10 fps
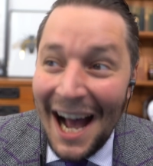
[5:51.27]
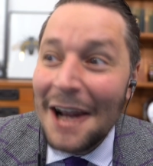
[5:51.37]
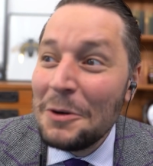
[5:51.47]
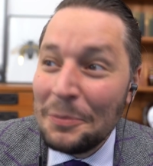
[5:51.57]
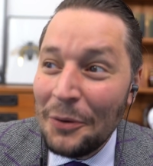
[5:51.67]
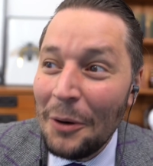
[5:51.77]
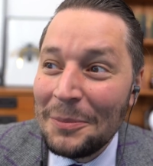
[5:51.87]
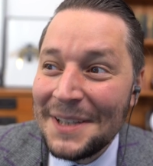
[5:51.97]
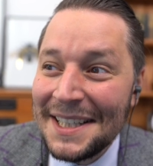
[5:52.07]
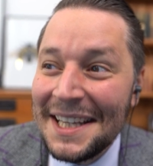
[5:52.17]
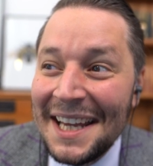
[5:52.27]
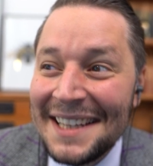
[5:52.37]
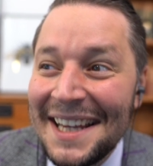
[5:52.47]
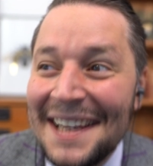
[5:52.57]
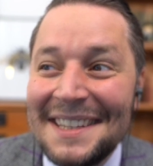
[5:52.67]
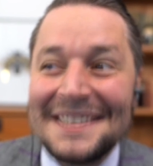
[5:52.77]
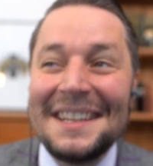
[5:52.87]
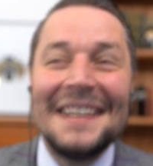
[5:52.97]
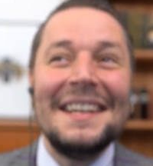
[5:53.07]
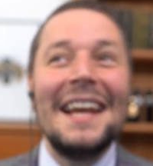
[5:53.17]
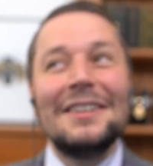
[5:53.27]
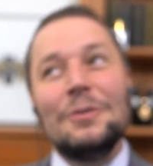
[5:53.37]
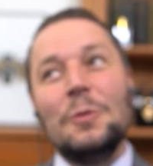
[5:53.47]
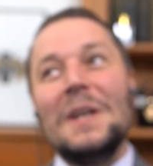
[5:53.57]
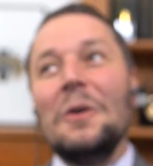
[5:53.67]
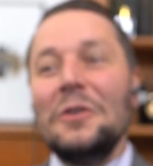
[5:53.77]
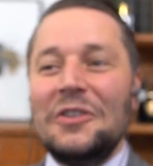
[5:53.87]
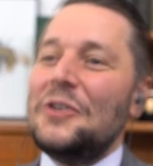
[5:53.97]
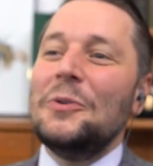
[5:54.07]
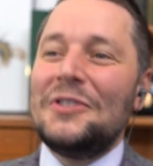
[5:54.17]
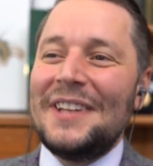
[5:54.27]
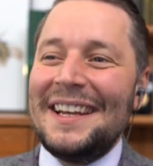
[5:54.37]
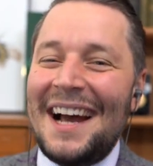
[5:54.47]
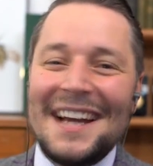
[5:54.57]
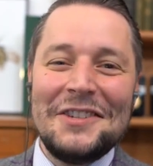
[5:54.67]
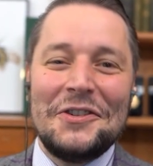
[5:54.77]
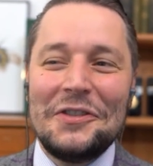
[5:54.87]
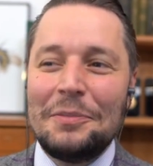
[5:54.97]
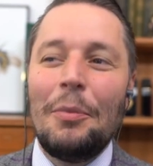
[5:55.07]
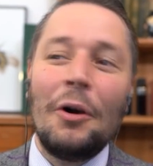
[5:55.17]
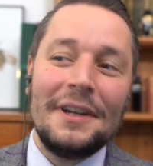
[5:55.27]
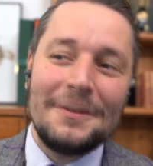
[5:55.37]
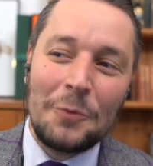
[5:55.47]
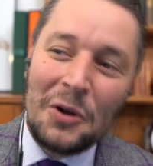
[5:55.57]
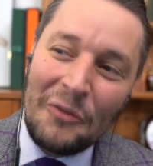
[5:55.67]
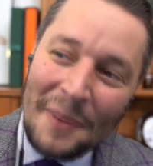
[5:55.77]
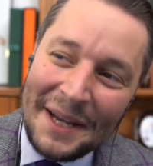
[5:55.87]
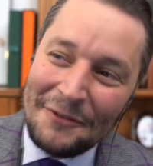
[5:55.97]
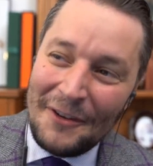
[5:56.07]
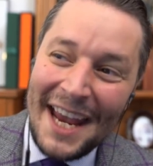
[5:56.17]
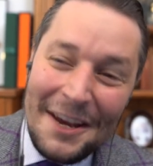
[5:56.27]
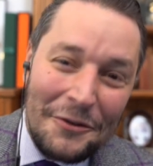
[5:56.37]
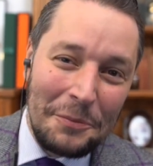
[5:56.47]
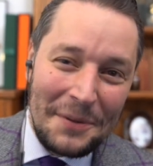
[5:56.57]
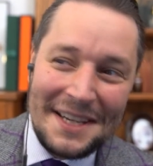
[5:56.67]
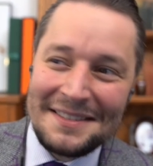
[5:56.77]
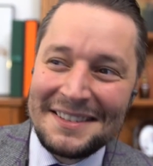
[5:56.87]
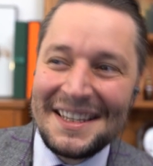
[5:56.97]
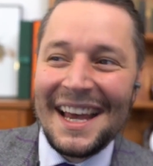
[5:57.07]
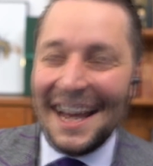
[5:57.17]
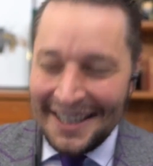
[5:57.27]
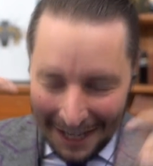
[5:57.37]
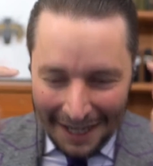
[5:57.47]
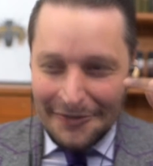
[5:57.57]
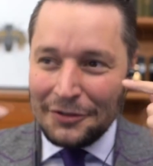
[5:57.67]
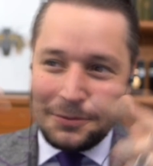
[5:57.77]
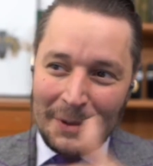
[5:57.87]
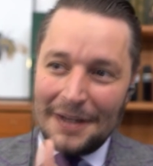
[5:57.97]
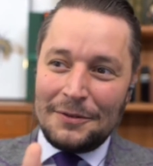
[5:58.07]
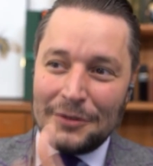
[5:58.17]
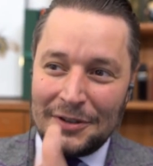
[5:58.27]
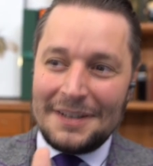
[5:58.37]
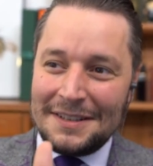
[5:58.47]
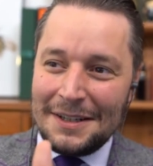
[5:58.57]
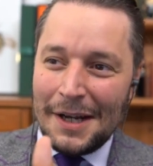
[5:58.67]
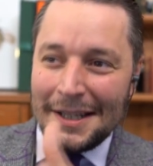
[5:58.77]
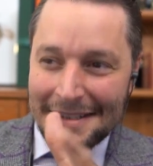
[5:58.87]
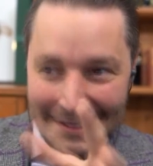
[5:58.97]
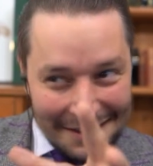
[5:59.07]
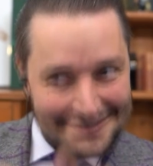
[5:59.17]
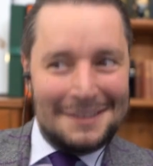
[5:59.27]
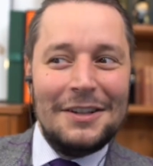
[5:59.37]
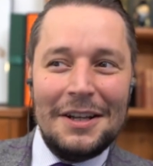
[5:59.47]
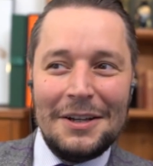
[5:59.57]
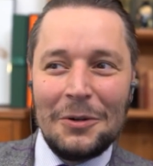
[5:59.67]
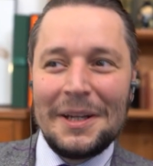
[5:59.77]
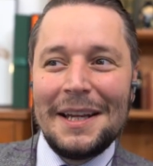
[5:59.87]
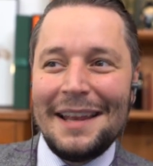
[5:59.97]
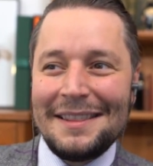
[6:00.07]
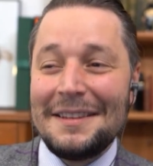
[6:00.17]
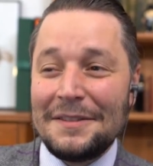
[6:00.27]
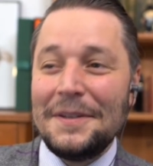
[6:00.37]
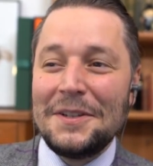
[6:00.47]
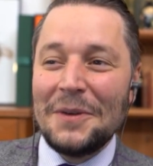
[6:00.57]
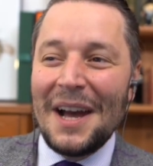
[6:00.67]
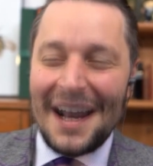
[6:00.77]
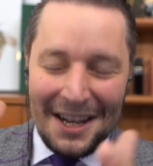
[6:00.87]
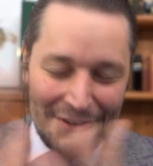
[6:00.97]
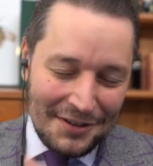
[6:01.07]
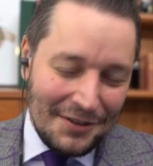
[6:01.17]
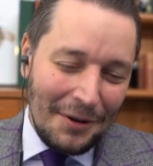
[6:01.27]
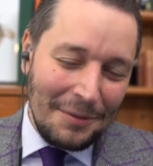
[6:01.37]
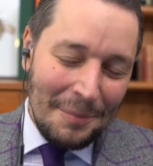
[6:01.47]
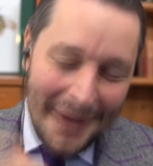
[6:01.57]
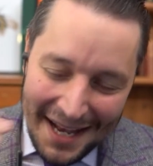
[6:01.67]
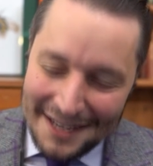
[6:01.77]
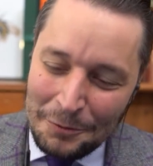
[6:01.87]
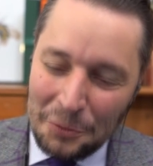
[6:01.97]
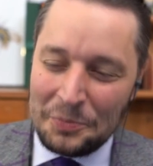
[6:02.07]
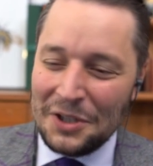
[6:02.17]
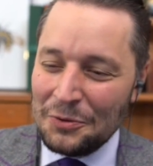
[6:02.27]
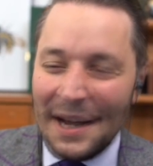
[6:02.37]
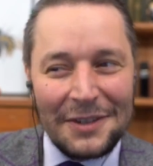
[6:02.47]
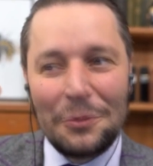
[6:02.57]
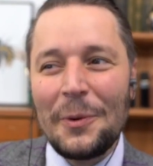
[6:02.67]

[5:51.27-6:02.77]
I will probably get it next week on Tuesday. I just bought it. One of my favorite pieces. And when I sit here and looking at this video, I just thought, man, it would be great to